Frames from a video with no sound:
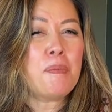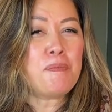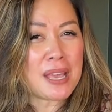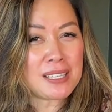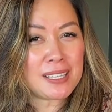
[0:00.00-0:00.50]

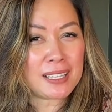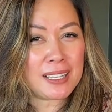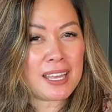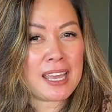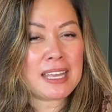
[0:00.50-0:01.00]

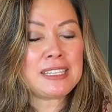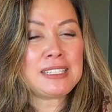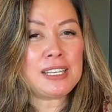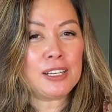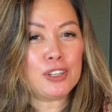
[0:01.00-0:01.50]
basically
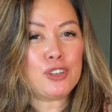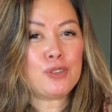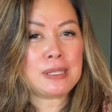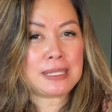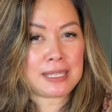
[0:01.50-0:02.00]
until
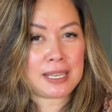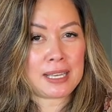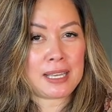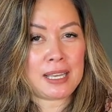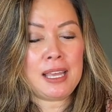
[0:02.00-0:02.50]
you
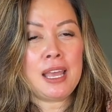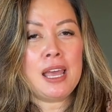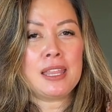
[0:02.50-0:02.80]
see